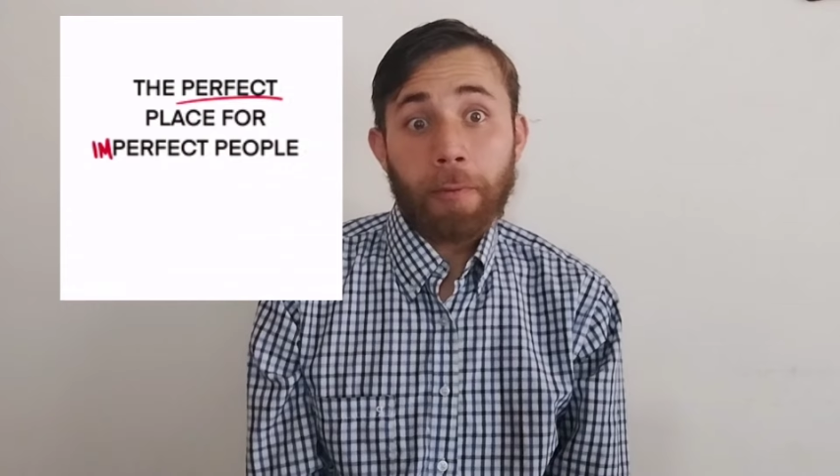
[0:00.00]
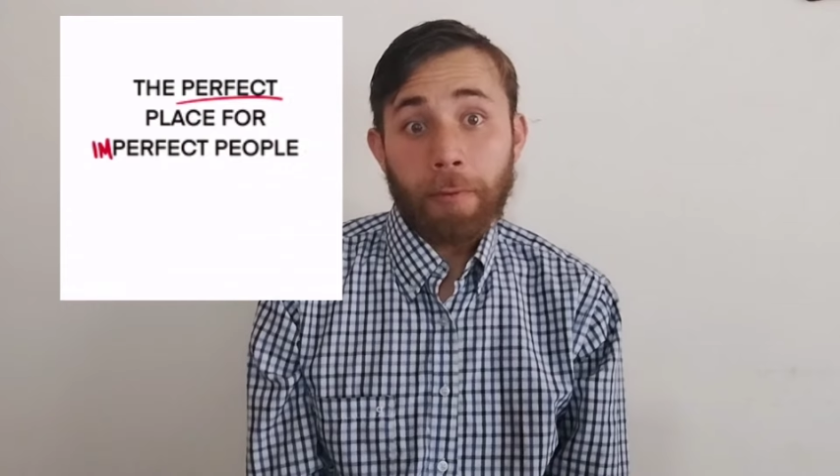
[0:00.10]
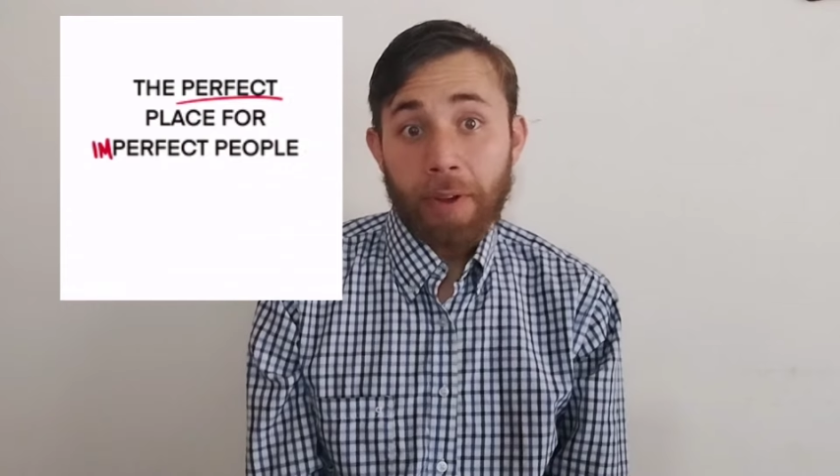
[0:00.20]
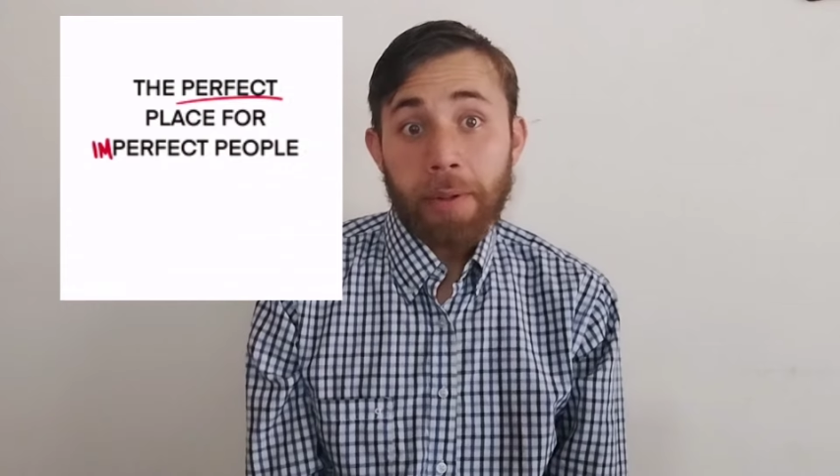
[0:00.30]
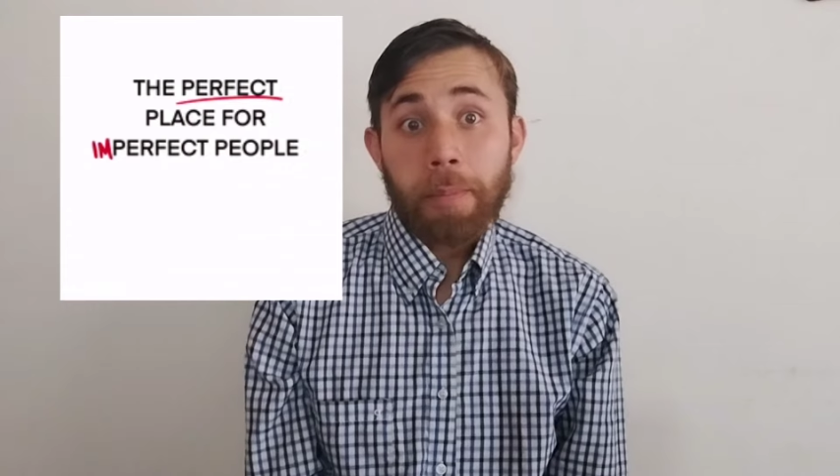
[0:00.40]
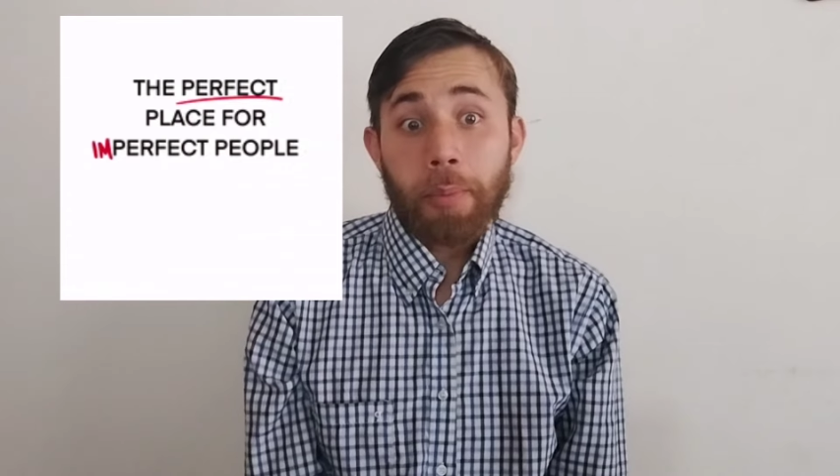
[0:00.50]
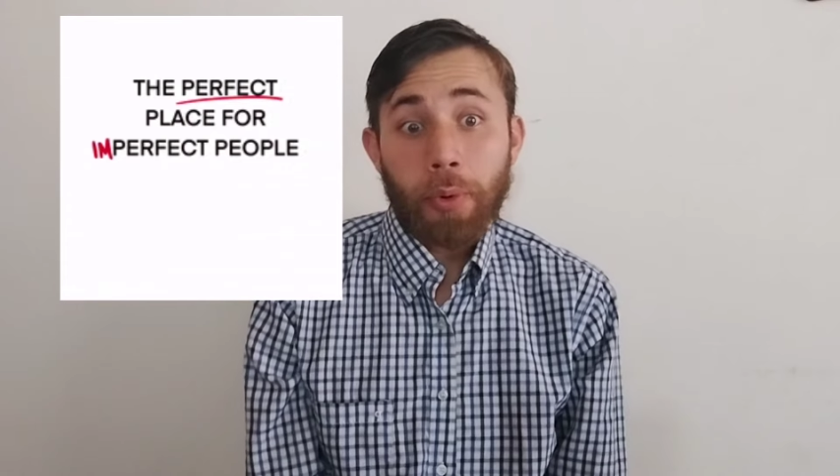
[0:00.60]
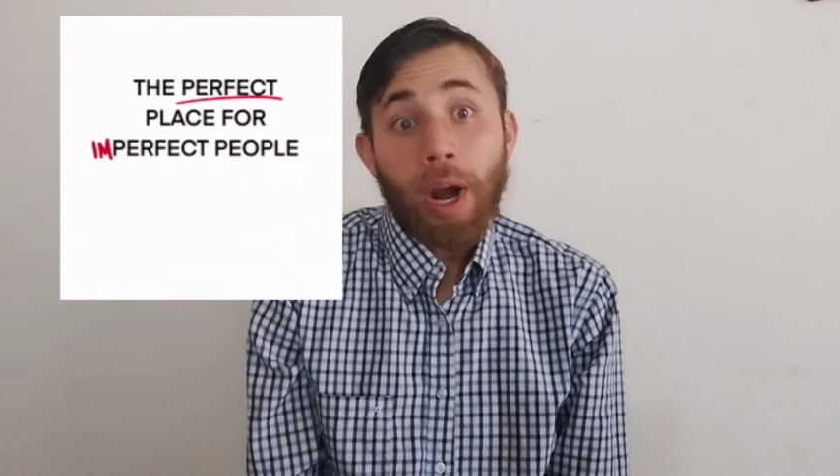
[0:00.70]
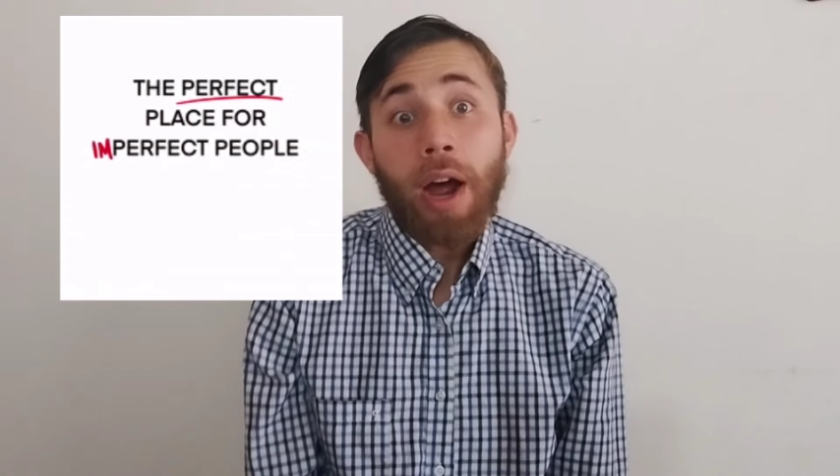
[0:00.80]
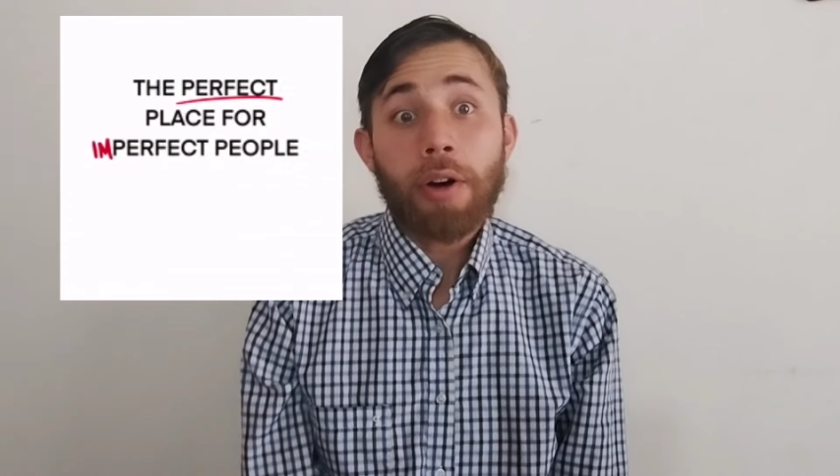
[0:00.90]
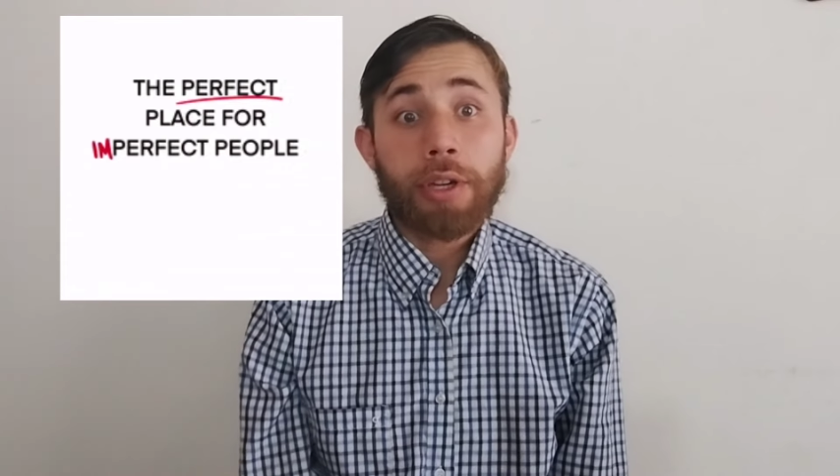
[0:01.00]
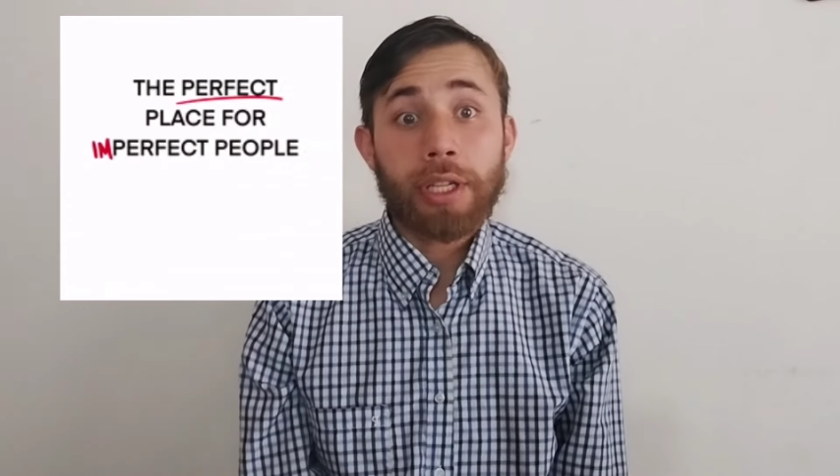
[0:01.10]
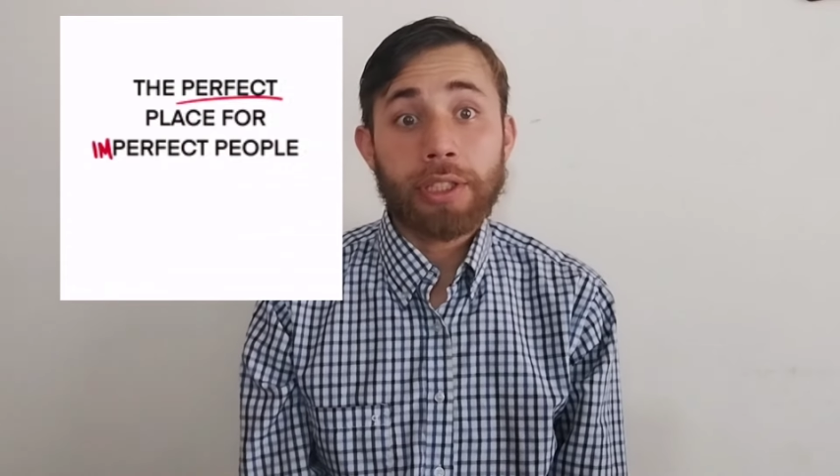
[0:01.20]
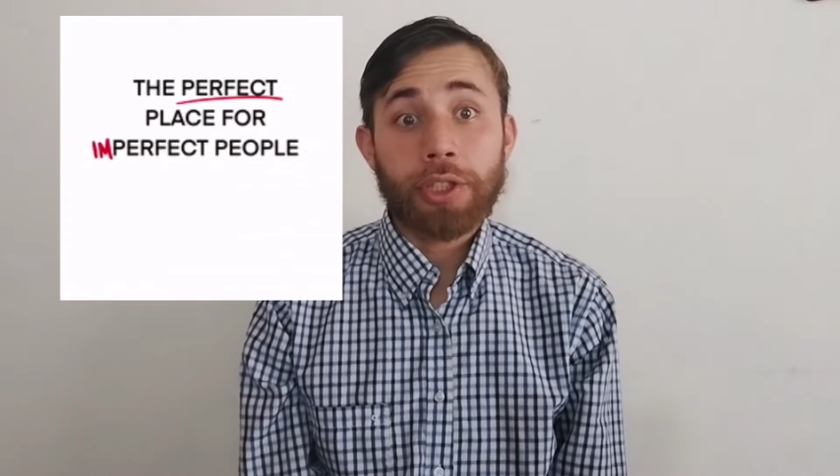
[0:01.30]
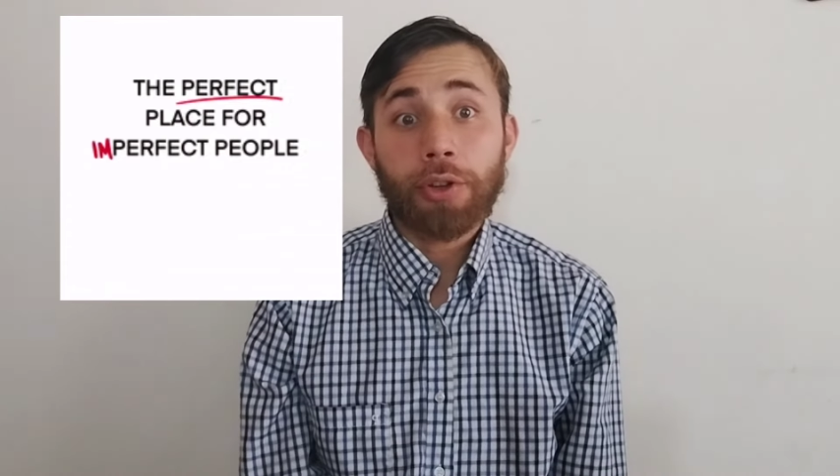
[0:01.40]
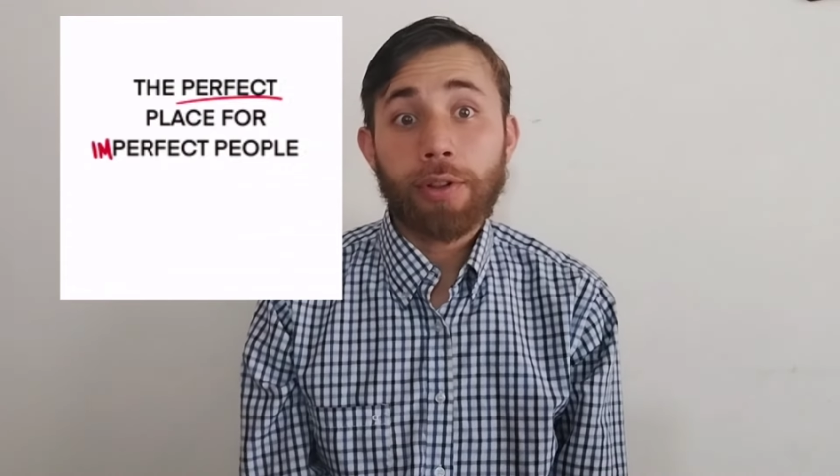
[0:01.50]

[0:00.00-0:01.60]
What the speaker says: feel proud because you're